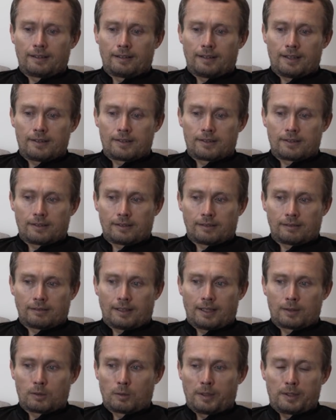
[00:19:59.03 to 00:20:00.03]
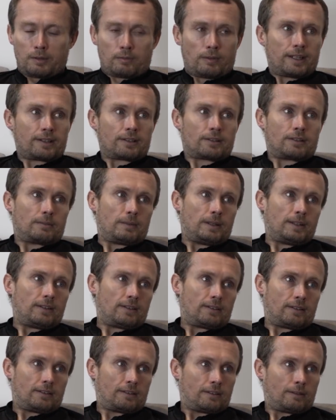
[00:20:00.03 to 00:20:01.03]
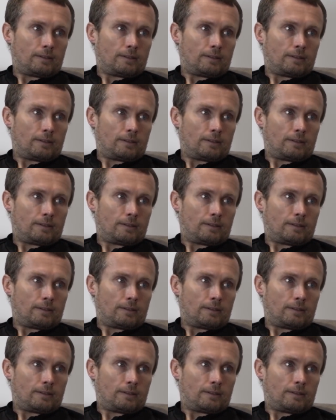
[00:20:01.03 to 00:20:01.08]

there's always risks with